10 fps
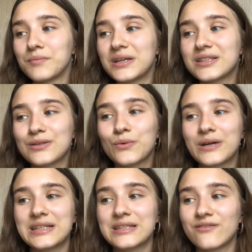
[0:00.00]
It's
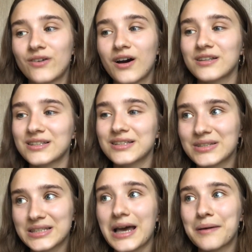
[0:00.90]
always the first
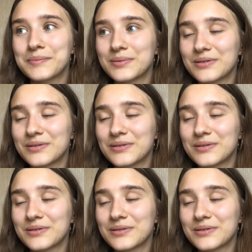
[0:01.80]
step